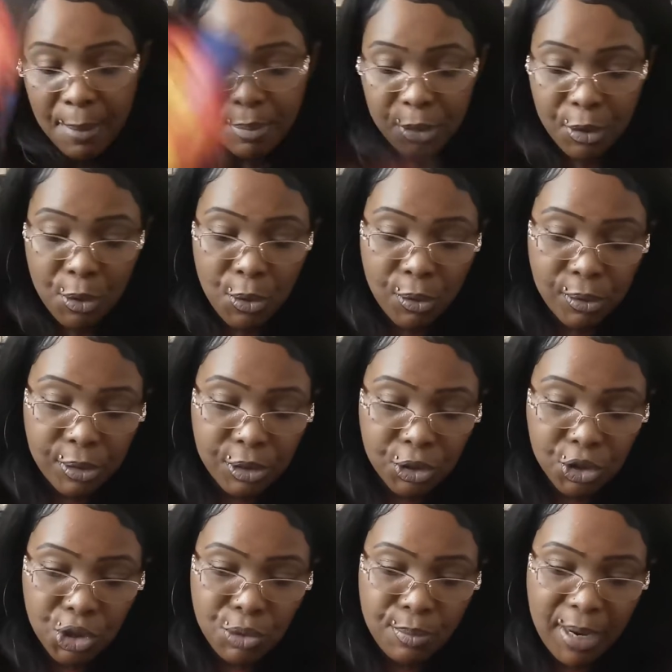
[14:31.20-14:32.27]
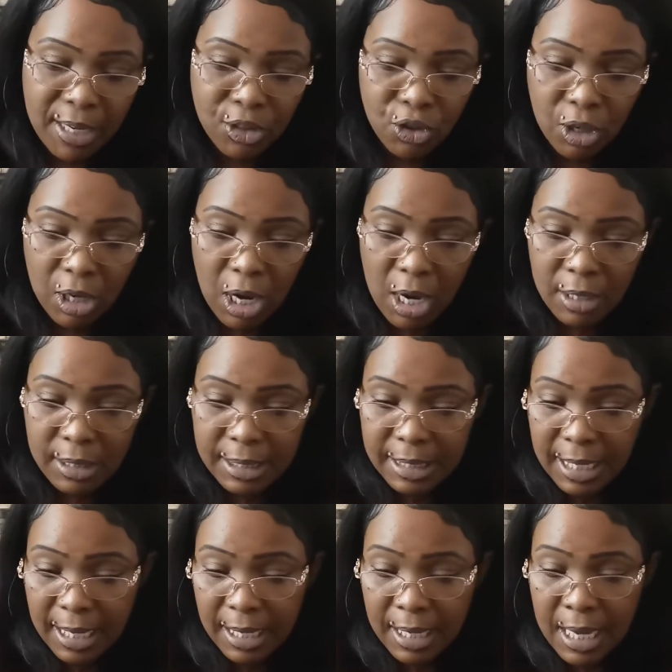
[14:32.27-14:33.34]
Capricorn. So two major
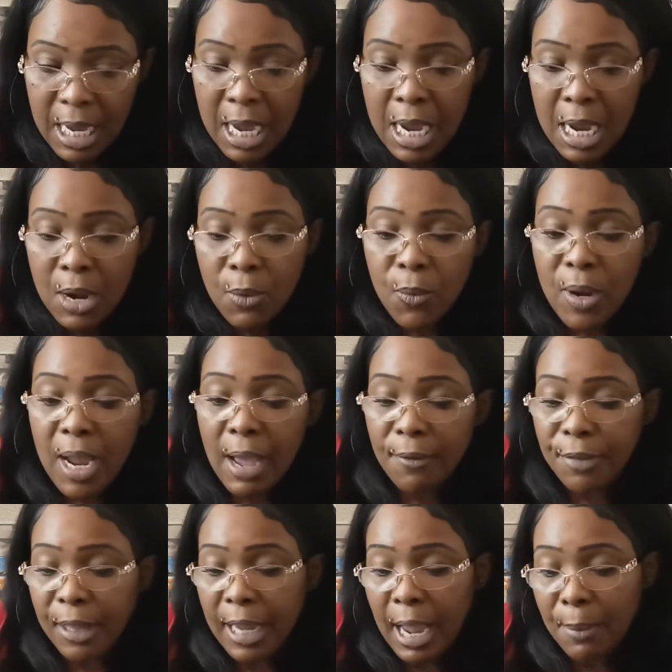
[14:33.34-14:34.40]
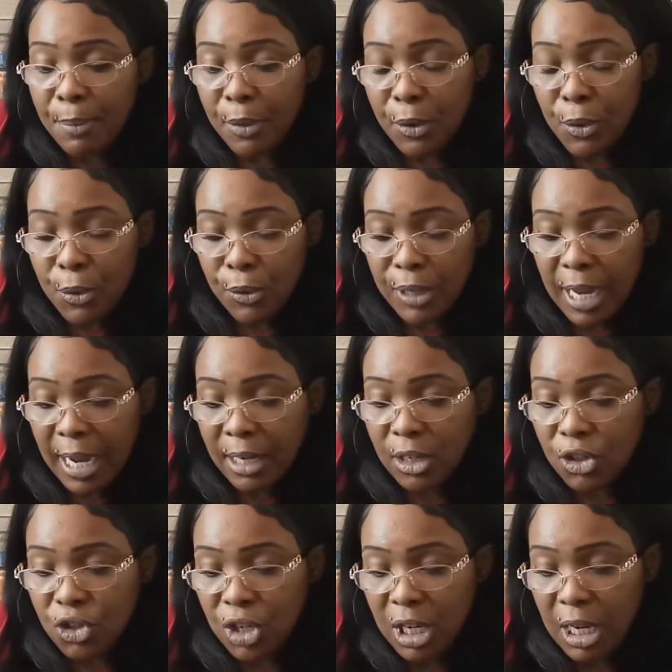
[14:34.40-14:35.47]
arcanas here. We have the Capricorn
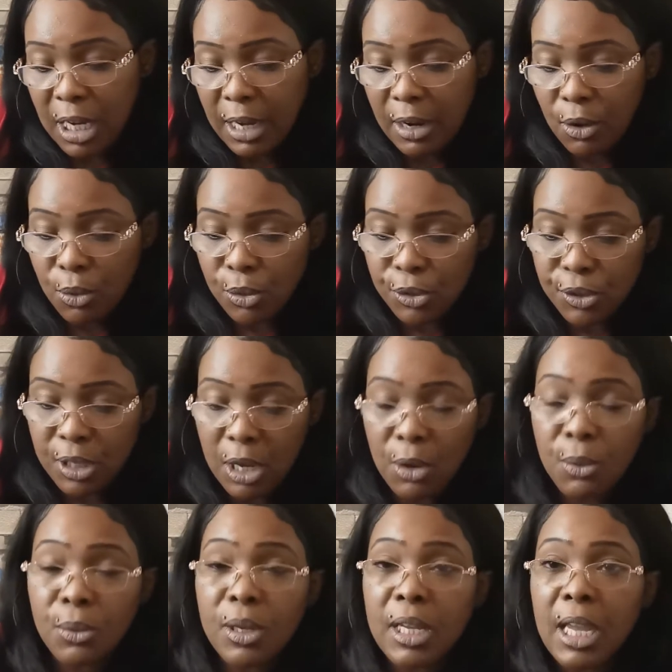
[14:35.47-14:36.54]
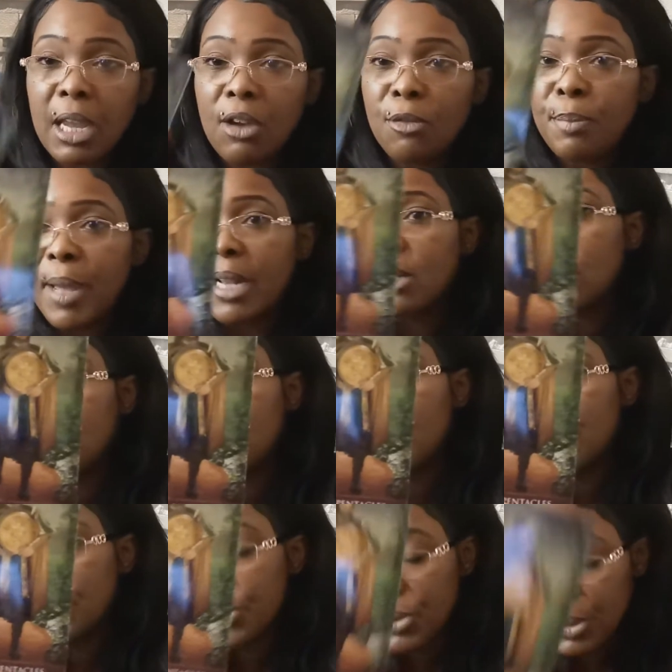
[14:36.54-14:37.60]
energy here also. King of
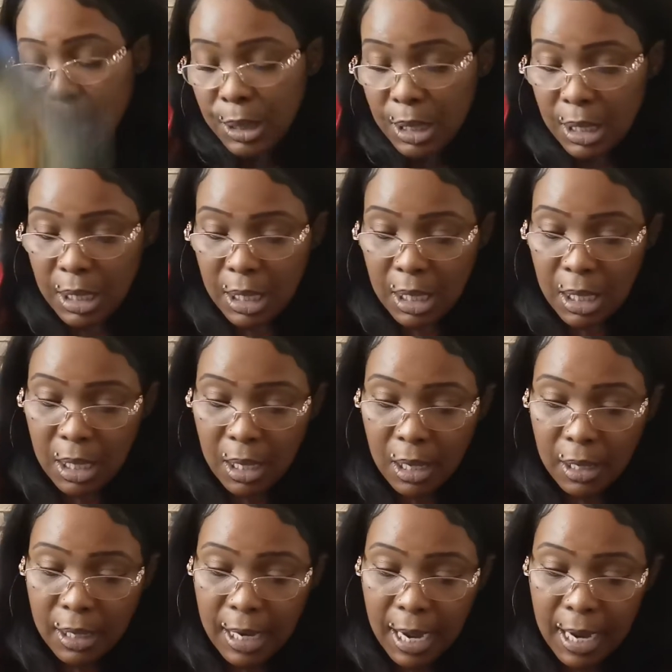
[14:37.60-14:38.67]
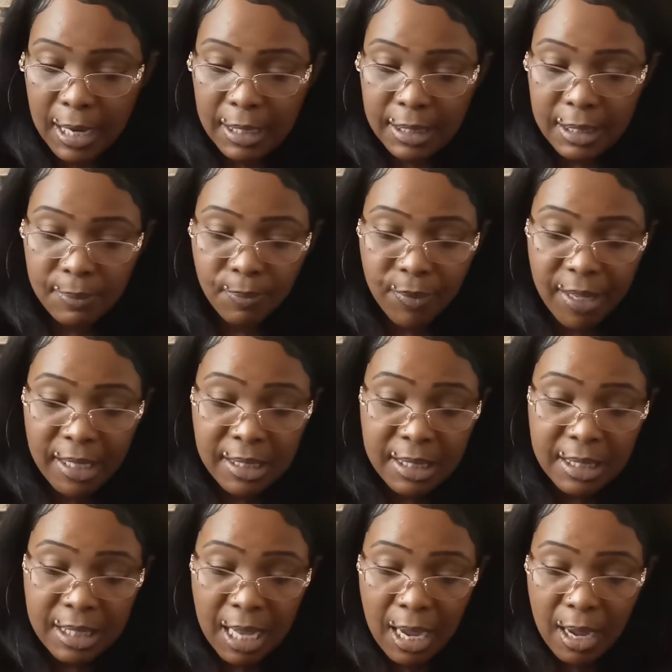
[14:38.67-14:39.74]
Pentacles. Okay,
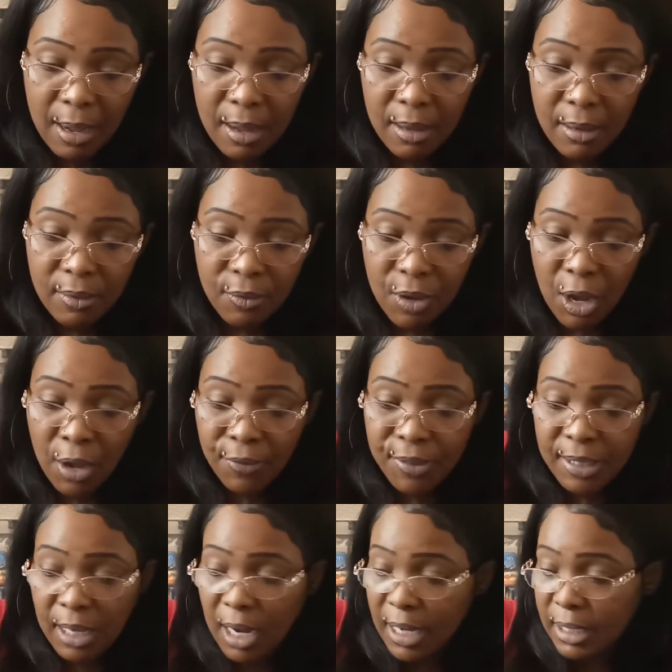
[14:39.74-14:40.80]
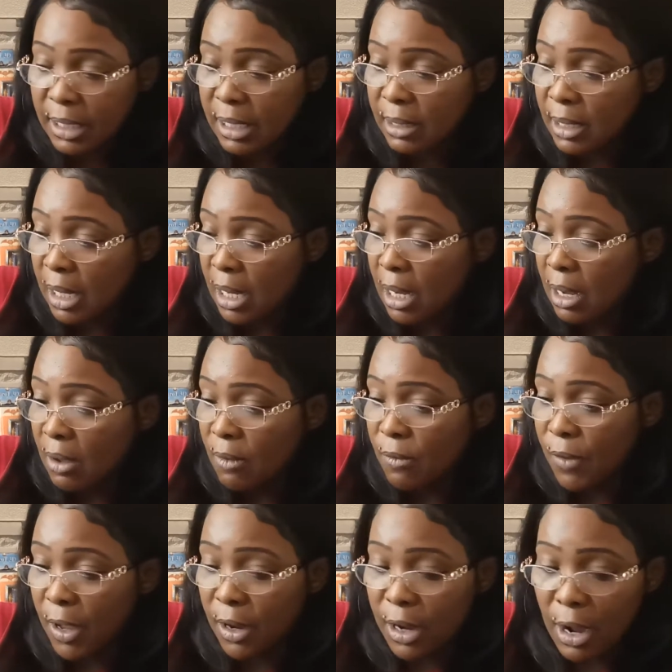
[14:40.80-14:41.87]
that's earth sign.
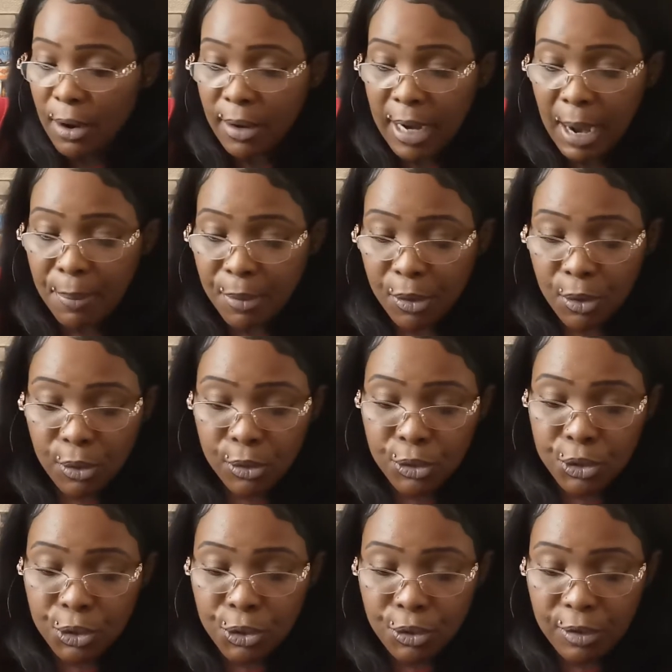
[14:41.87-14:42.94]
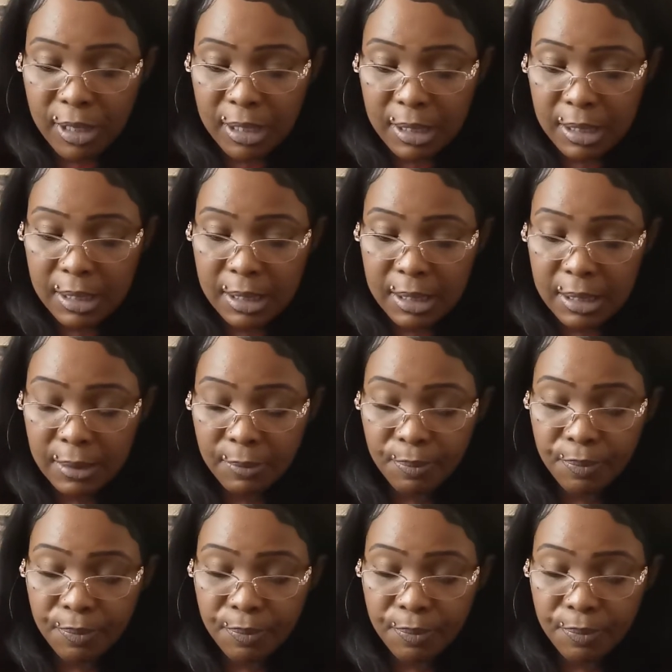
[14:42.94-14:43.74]
Virgo, Capricorn, Taurus.